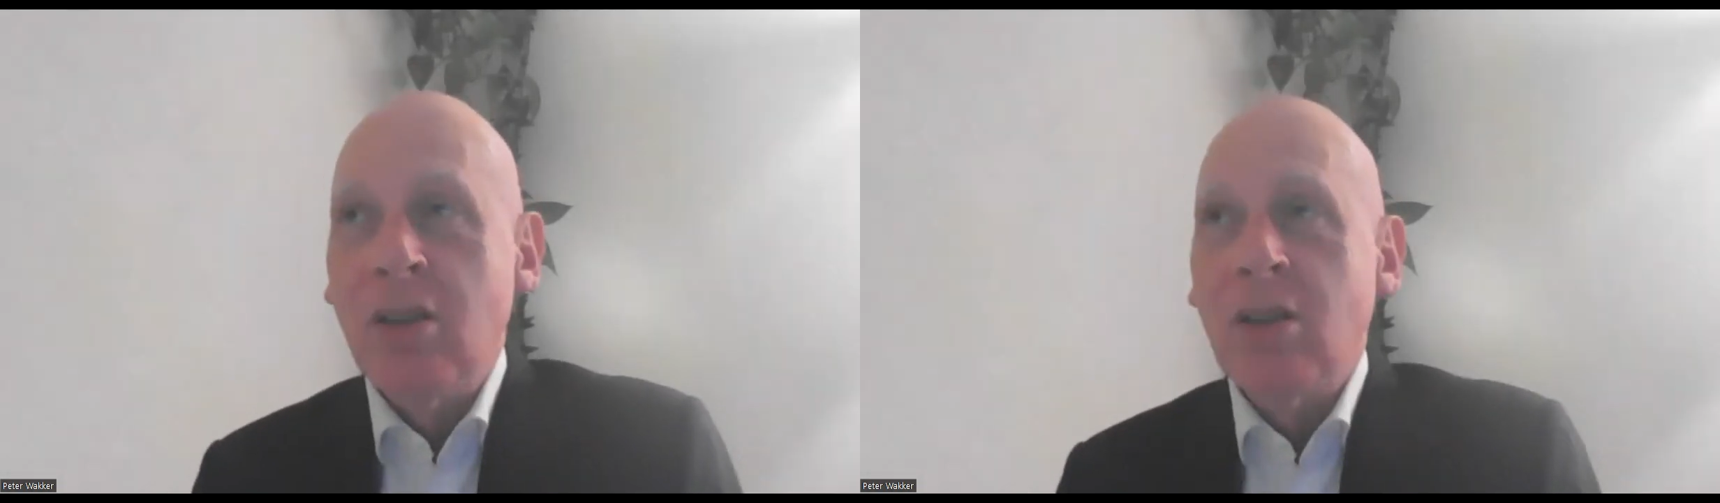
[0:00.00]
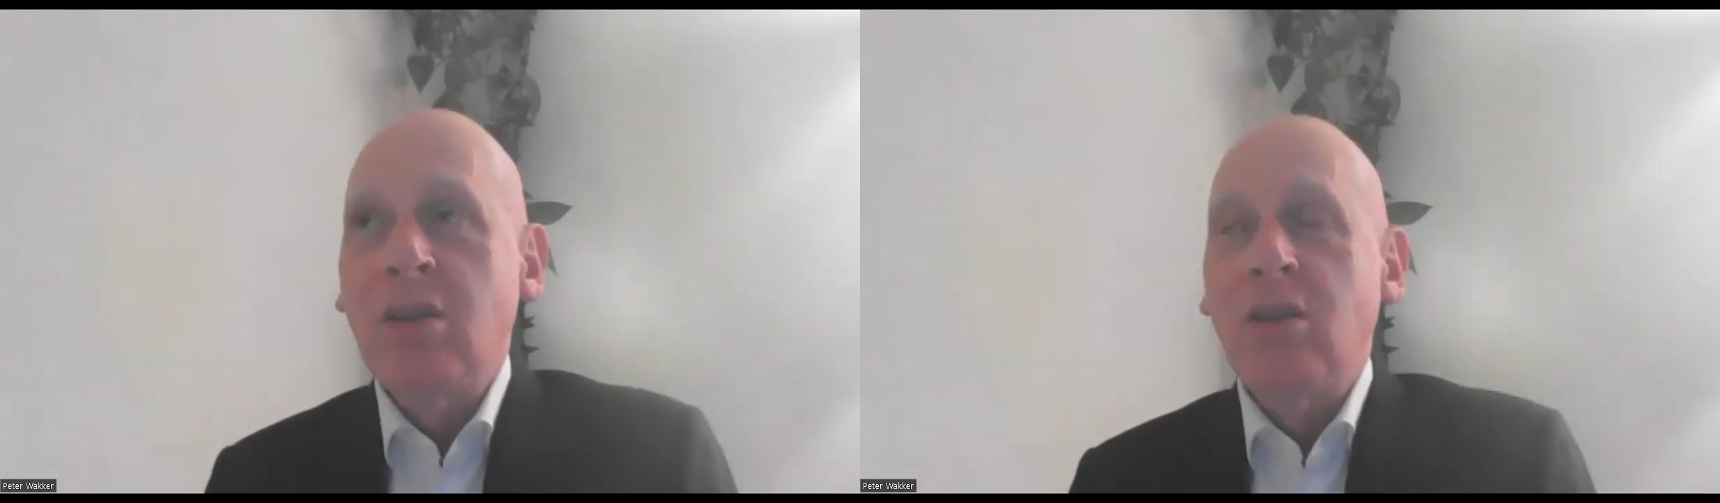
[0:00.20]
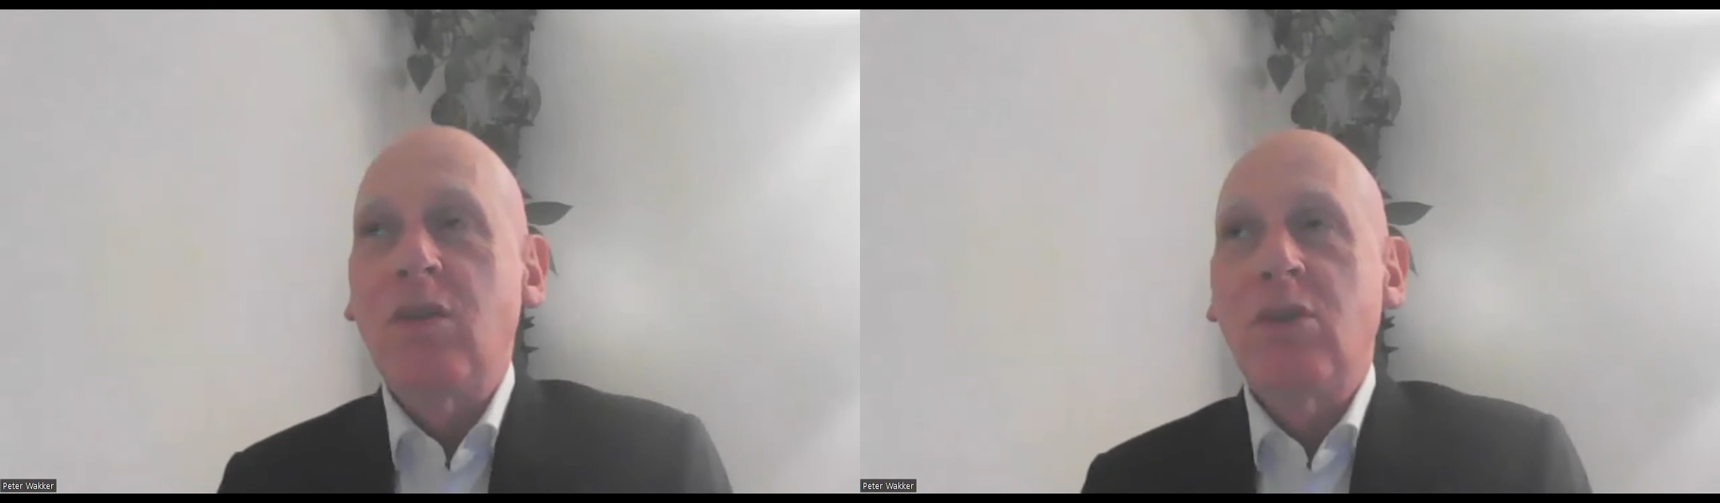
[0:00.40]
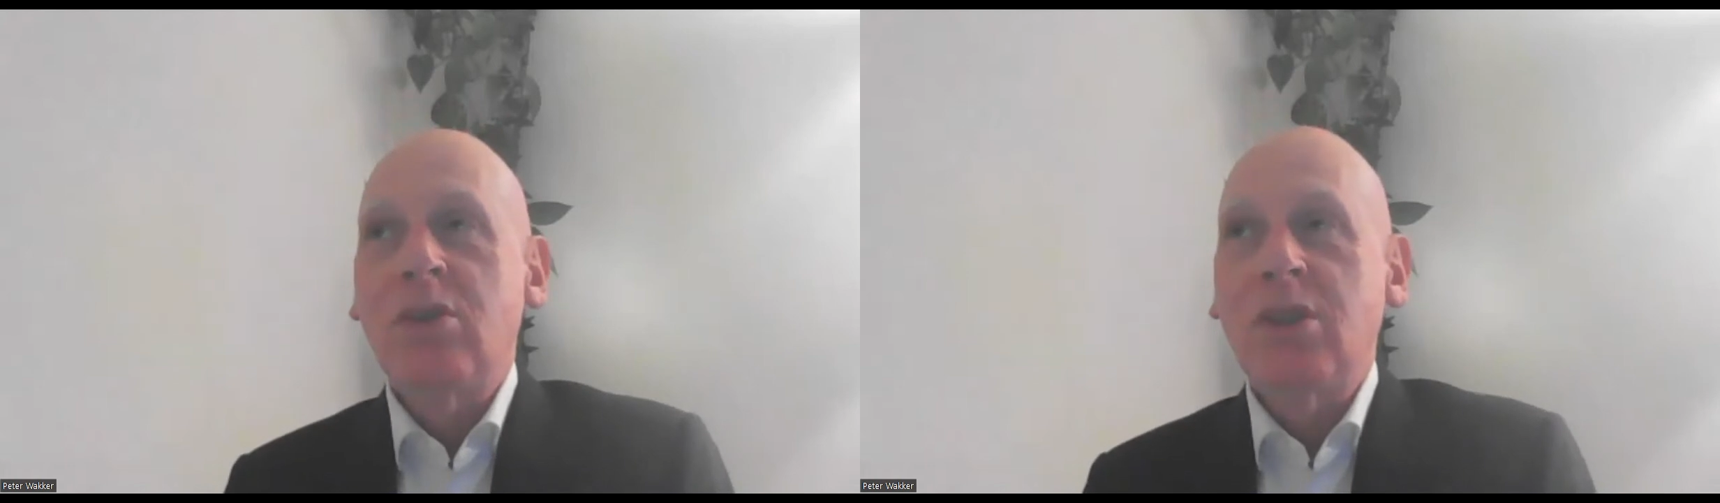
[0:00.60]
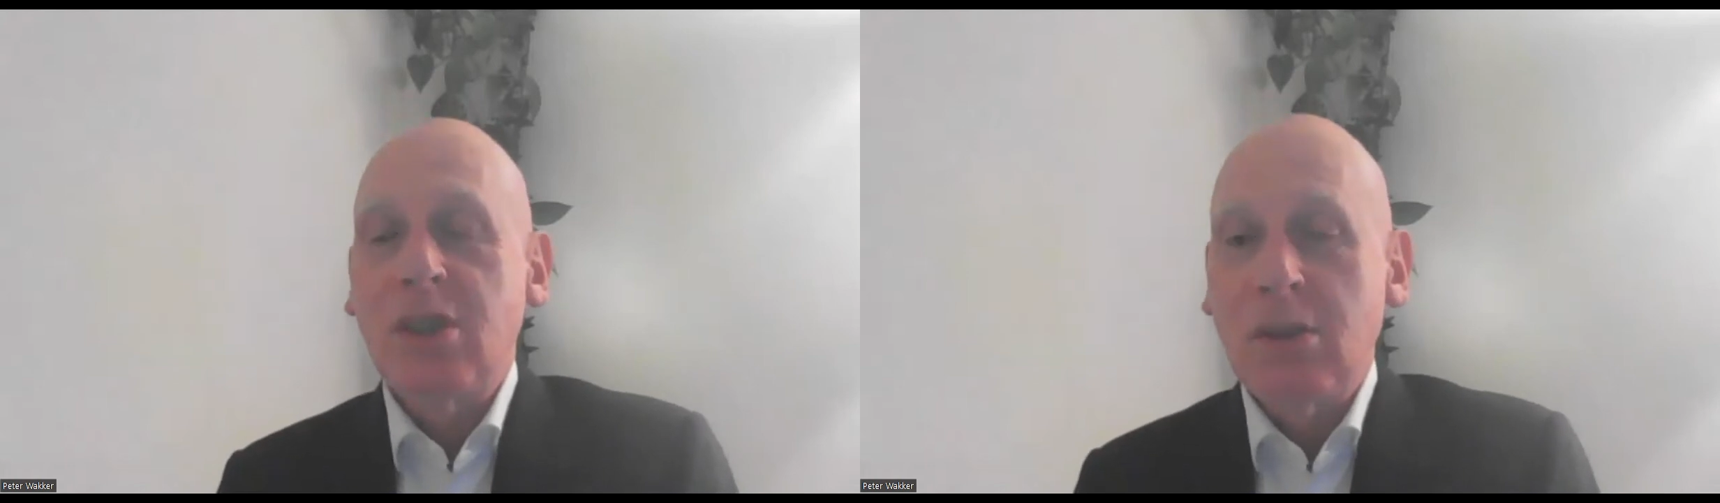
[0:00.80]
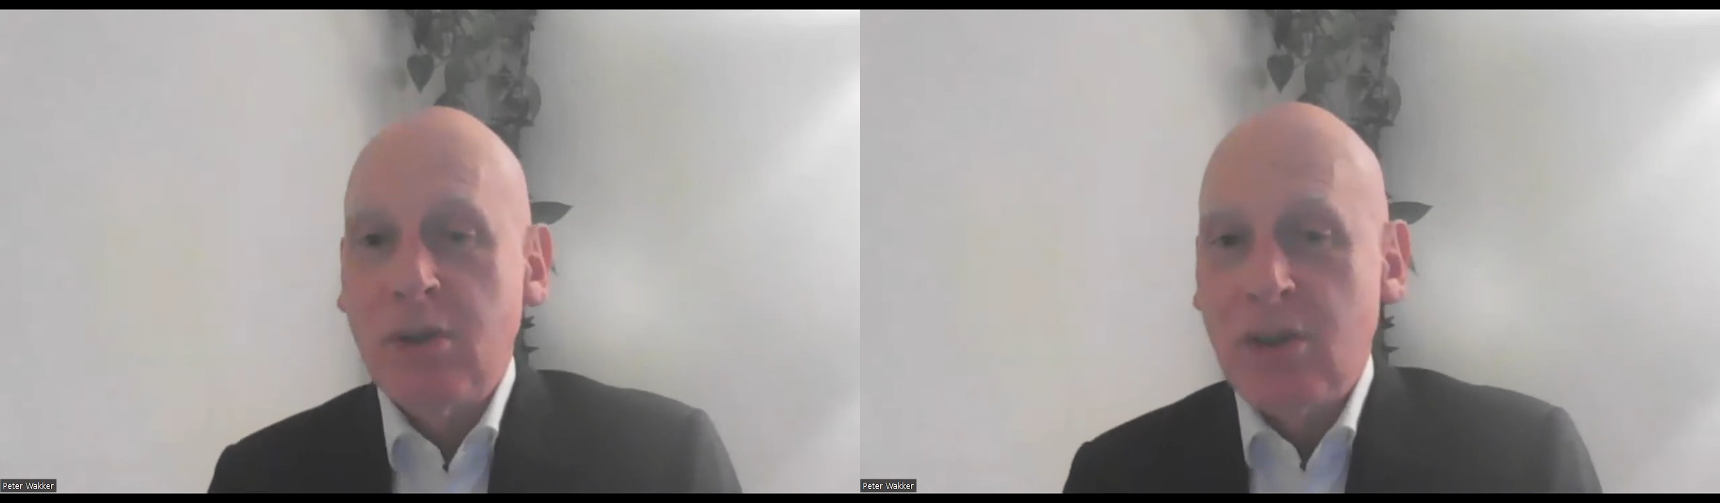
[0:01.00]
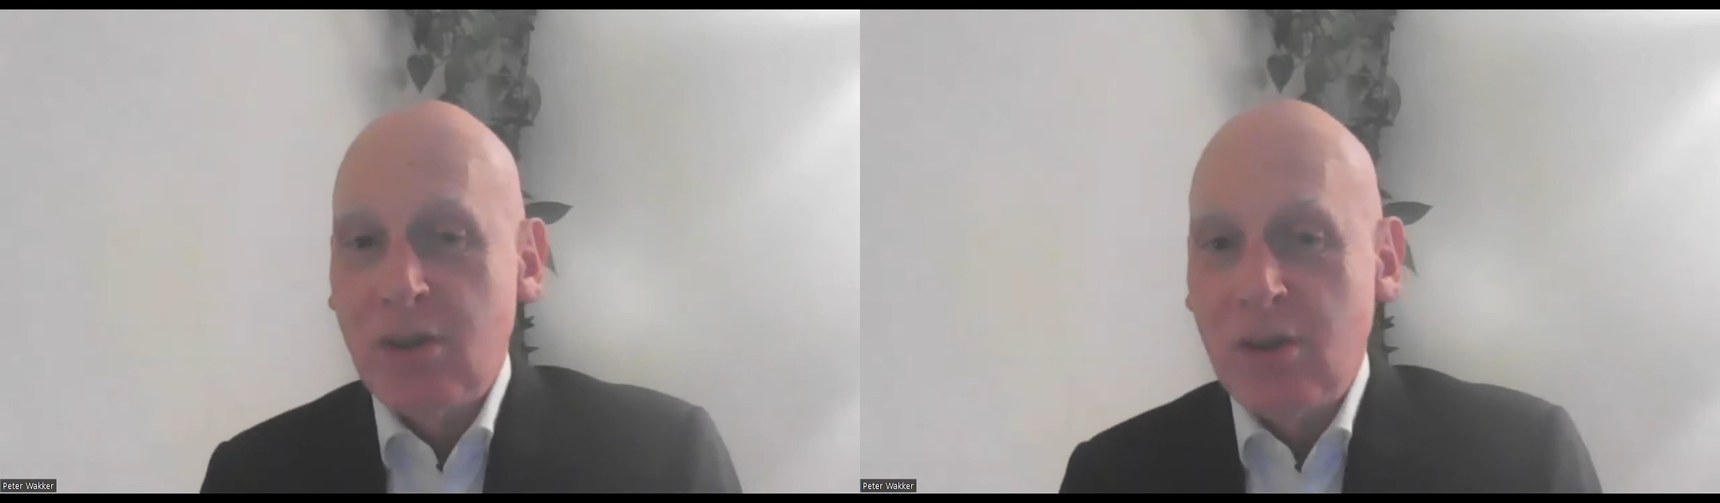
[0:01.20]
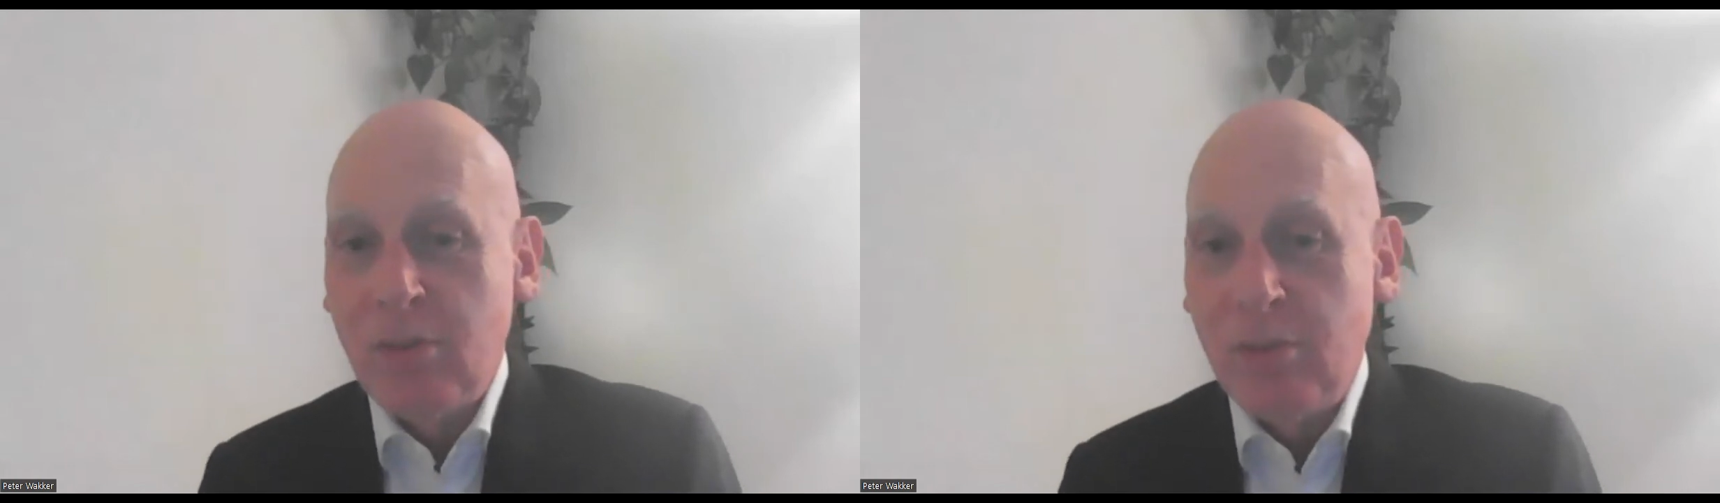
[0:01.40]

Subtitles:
1930s, there was